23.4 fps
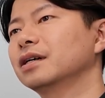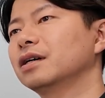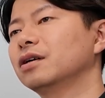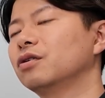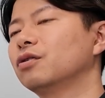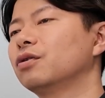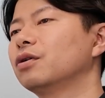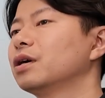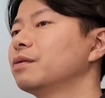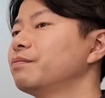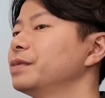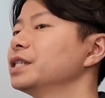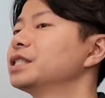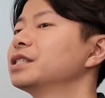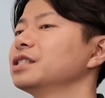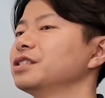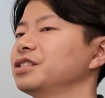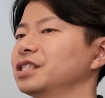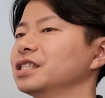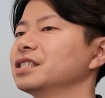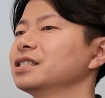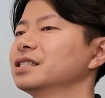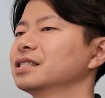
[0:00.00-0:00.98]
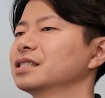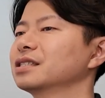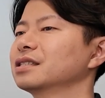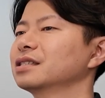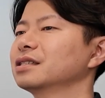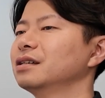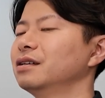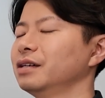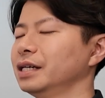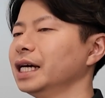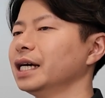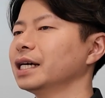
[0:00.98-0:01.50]
or messengers.
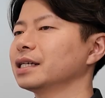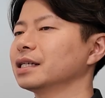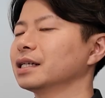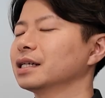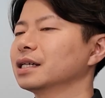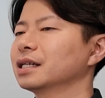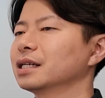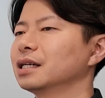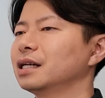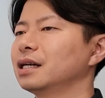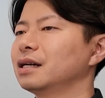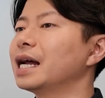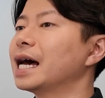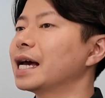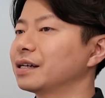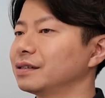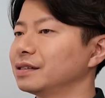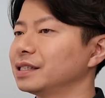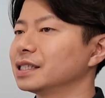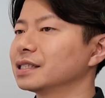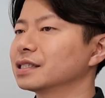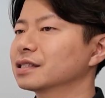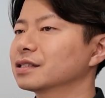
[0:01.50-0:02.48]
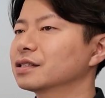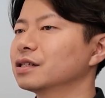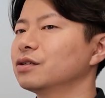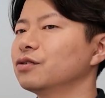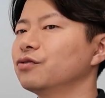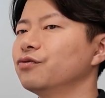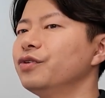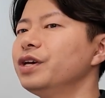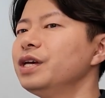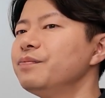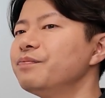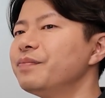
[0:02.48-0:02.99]
Okay, like this. So
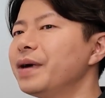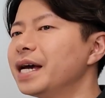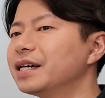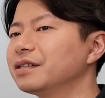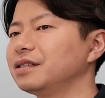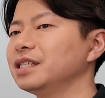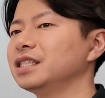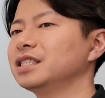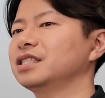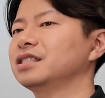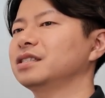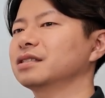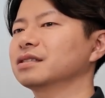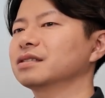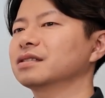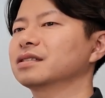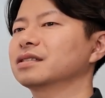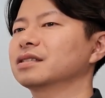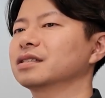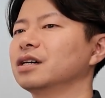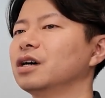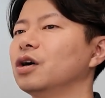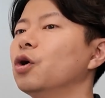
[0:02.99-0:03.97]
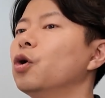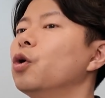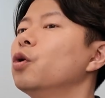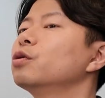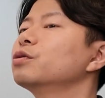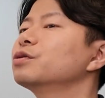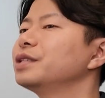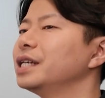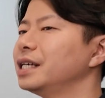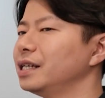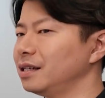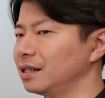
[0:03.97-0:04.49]
we make decisions
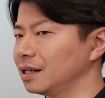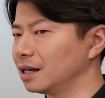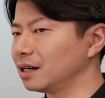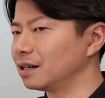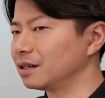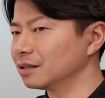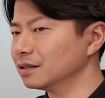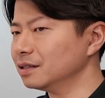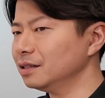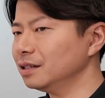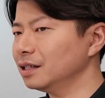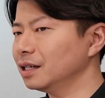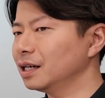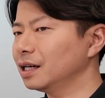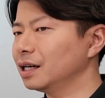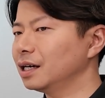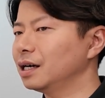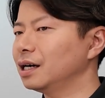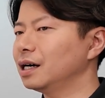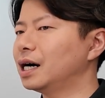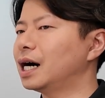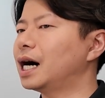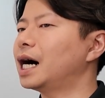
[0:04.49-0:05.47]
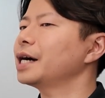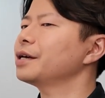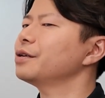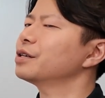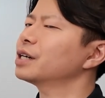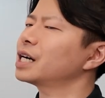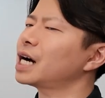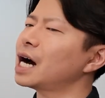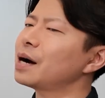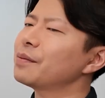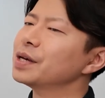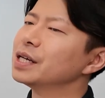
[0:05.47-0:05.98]
all day long. Are you
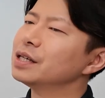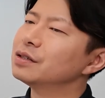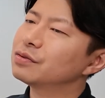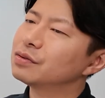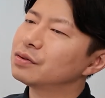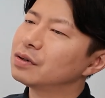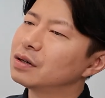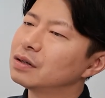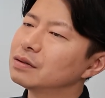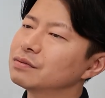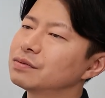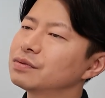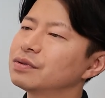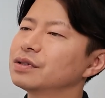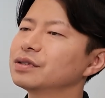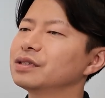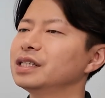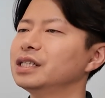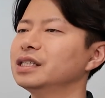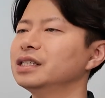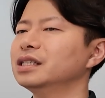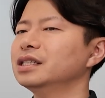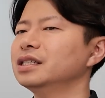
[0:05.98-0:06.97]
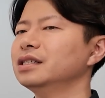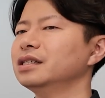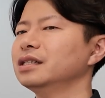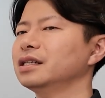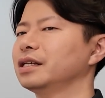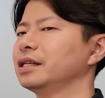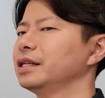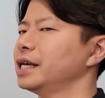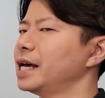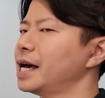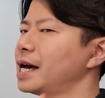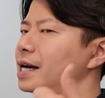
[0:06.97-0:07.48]
coming home for dinner?
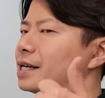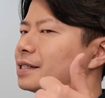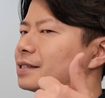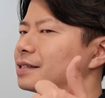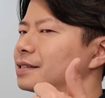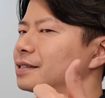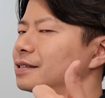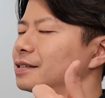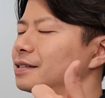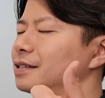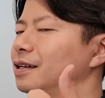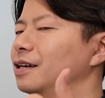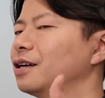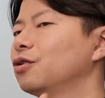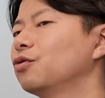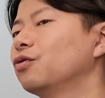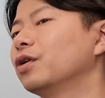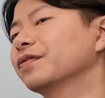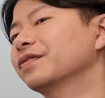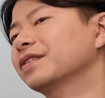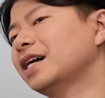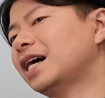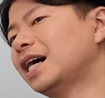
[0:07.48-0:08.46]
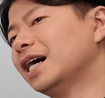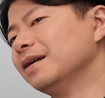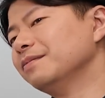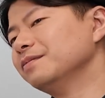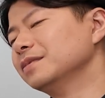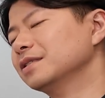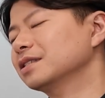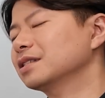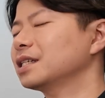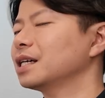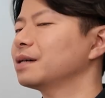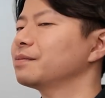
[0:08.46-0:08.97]
Yes. What
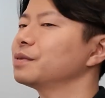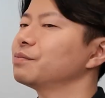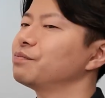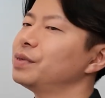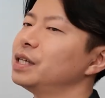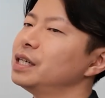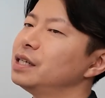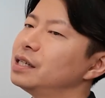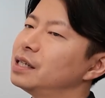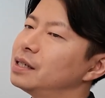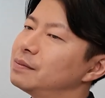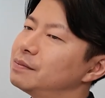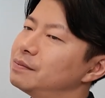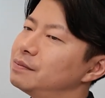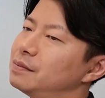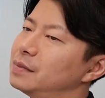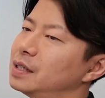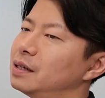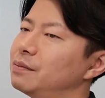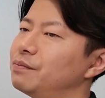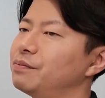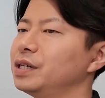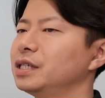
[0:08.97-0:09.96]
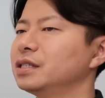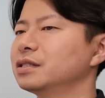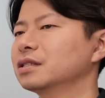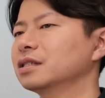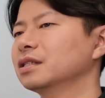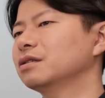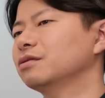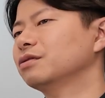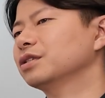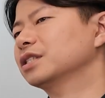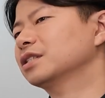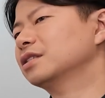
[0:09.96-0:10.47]
time? 7 p.m.
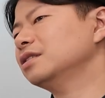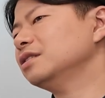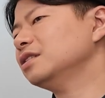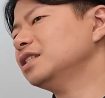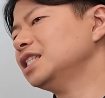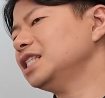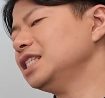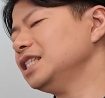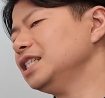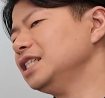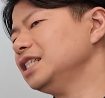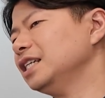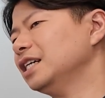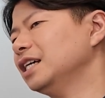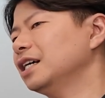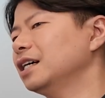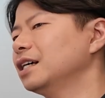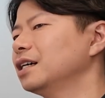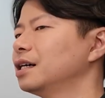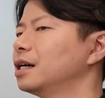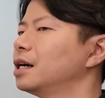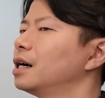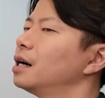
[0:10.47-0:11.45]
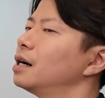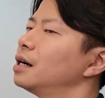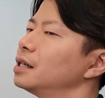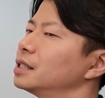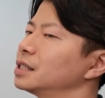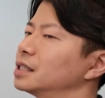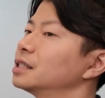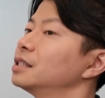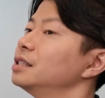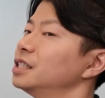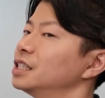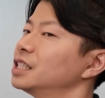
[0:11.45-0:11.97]
Pizza or sushi?
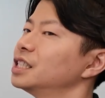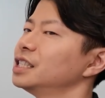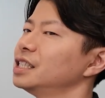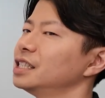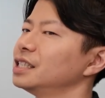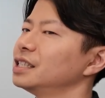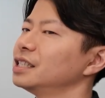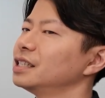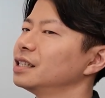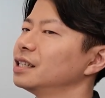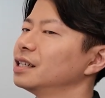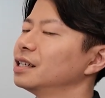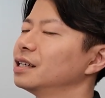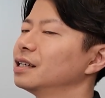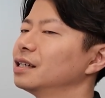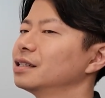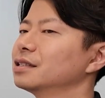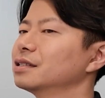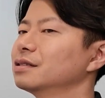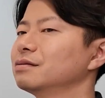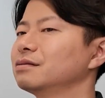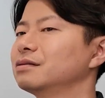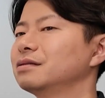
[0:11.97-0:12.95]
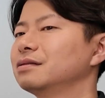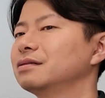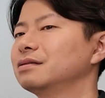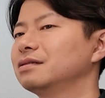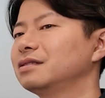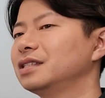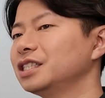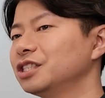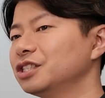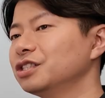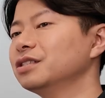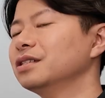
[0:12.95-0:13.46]
Sushi. So
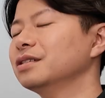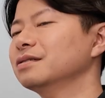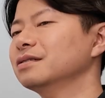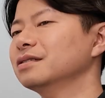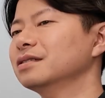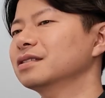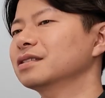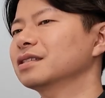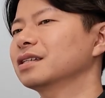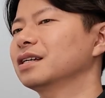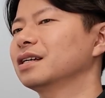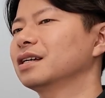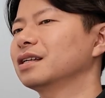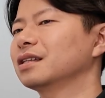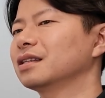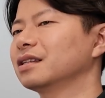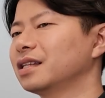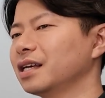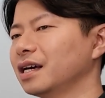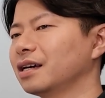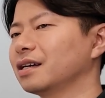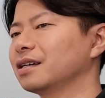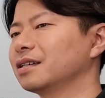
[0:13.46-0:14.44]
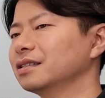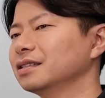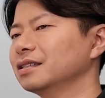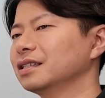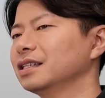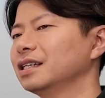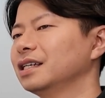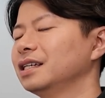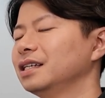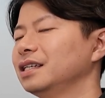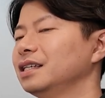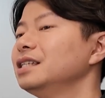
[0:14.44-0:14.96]
decisions done
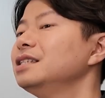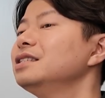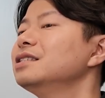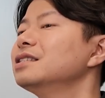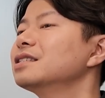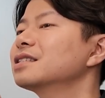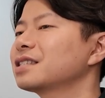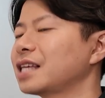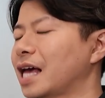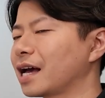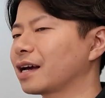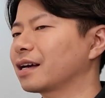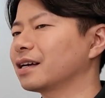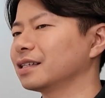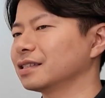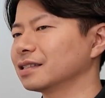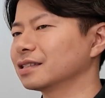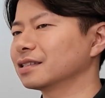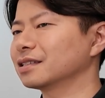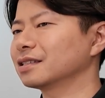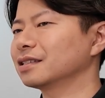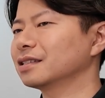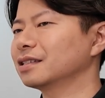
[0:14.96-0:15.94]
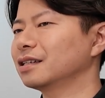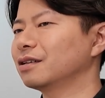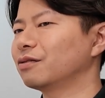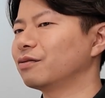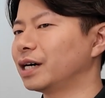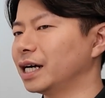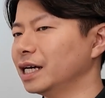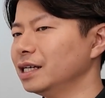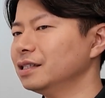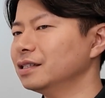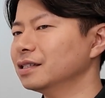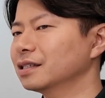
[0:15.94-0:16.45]
in seconds,
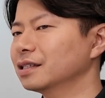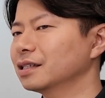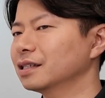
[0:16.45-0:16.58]
right?